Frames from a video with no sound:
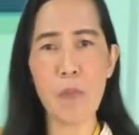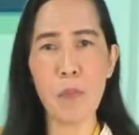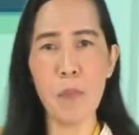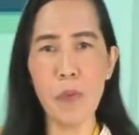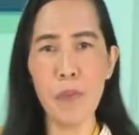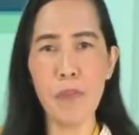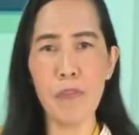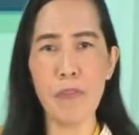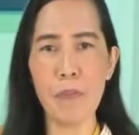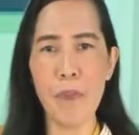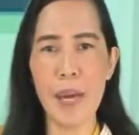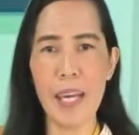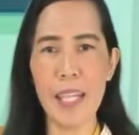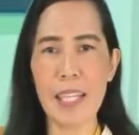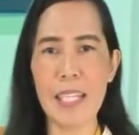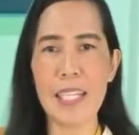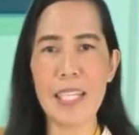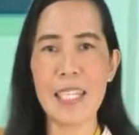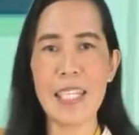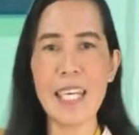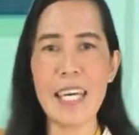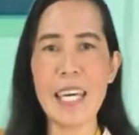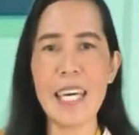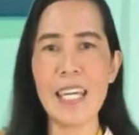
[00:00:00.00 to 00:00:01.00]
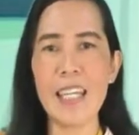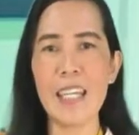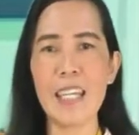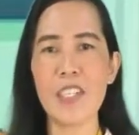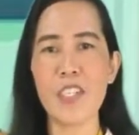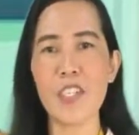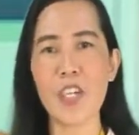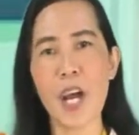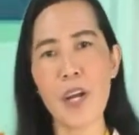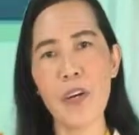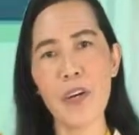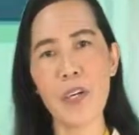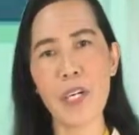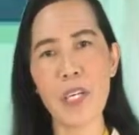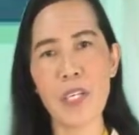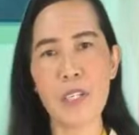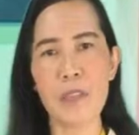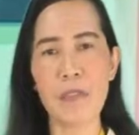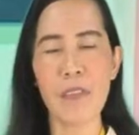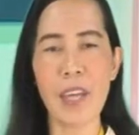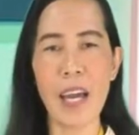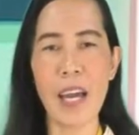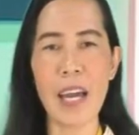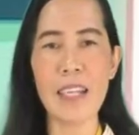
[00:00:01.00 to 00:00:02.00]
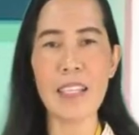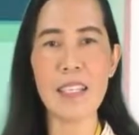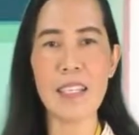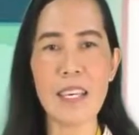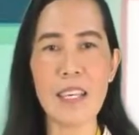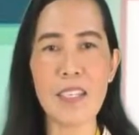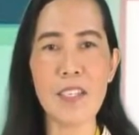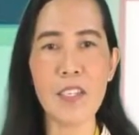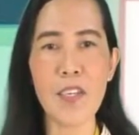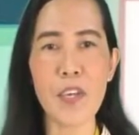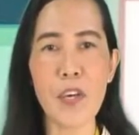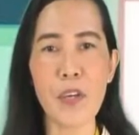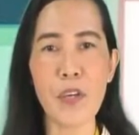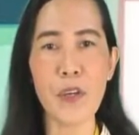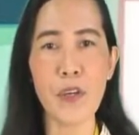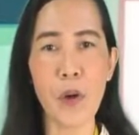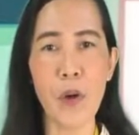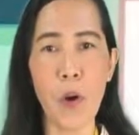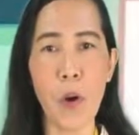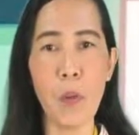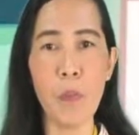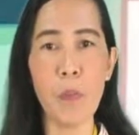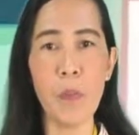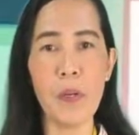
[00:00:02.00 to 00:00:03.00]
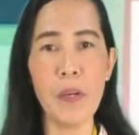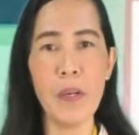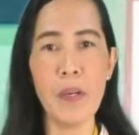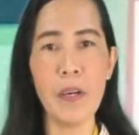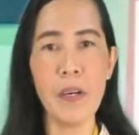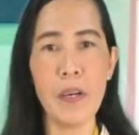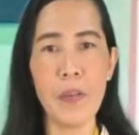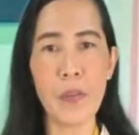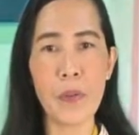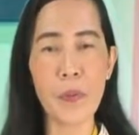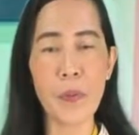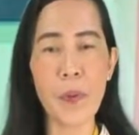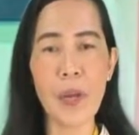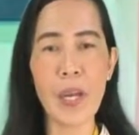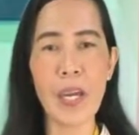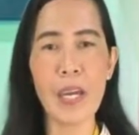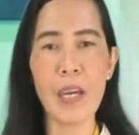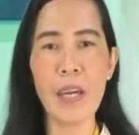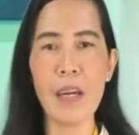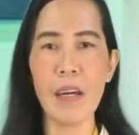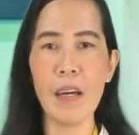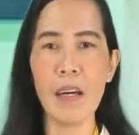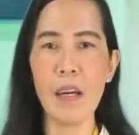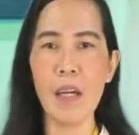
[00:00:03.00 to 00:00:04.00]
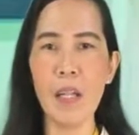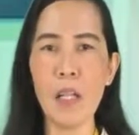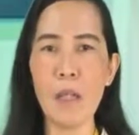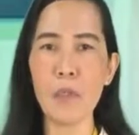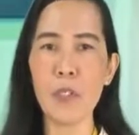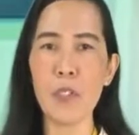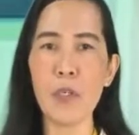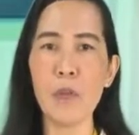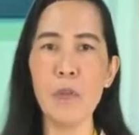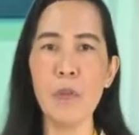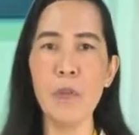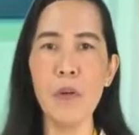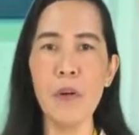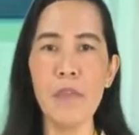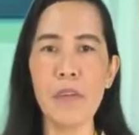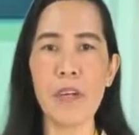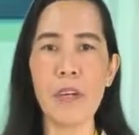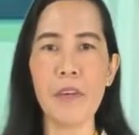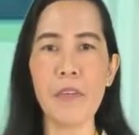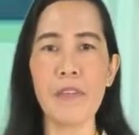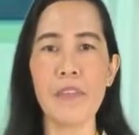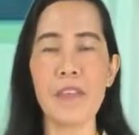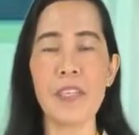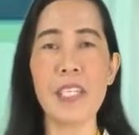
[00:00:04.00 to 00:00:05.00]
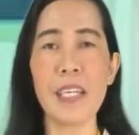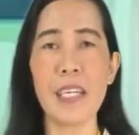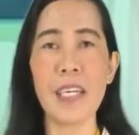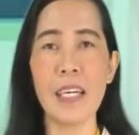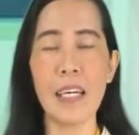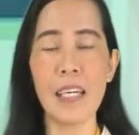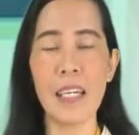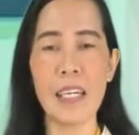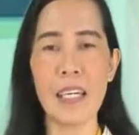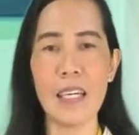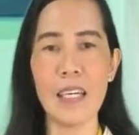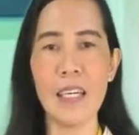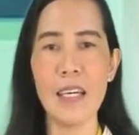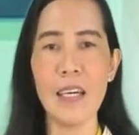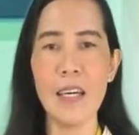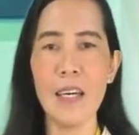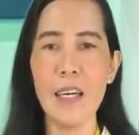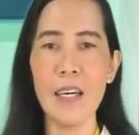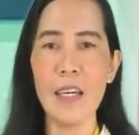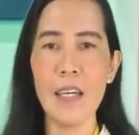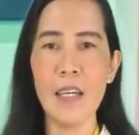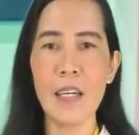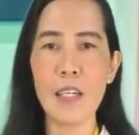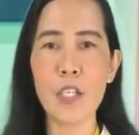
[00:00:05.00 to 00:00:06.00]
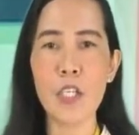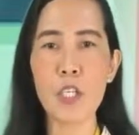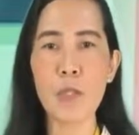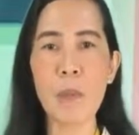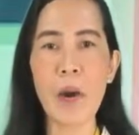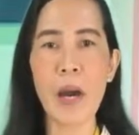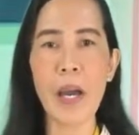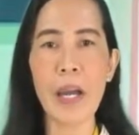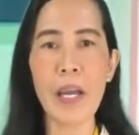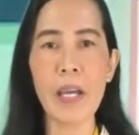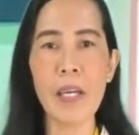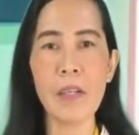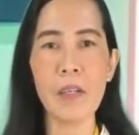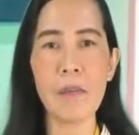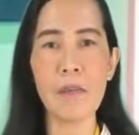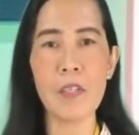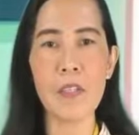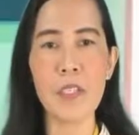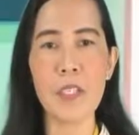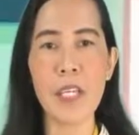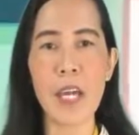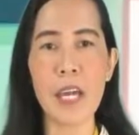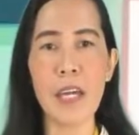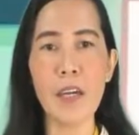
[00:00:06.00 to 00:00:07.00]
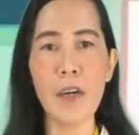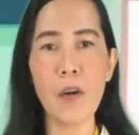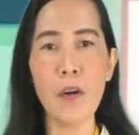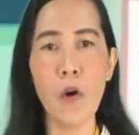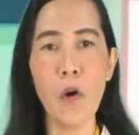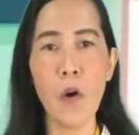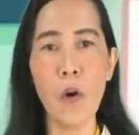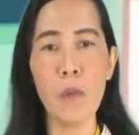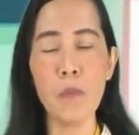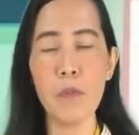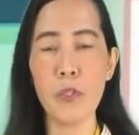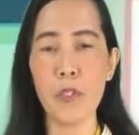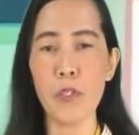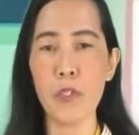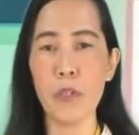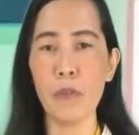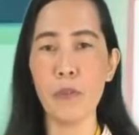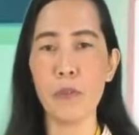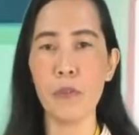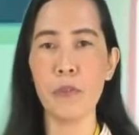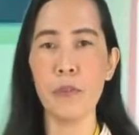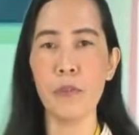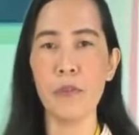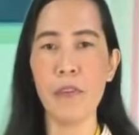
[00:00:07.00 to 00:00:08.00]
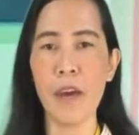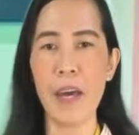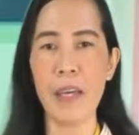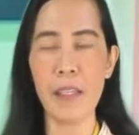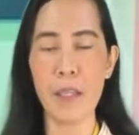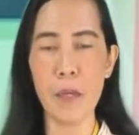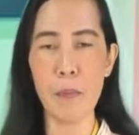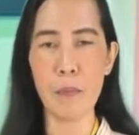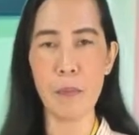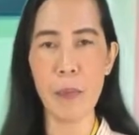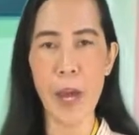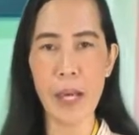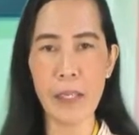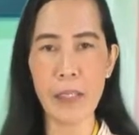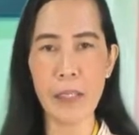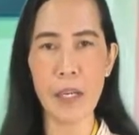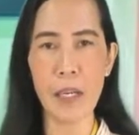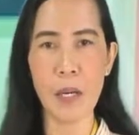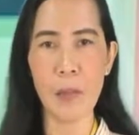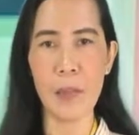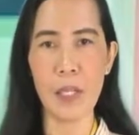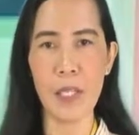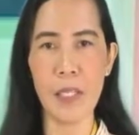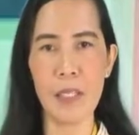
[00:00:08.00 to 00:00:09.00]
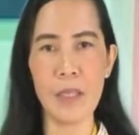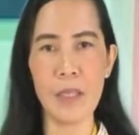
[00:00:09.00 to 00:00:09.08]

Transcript: movements in genres of dances in your home 3 helped you moving physically in spite of staying home due to pandemic.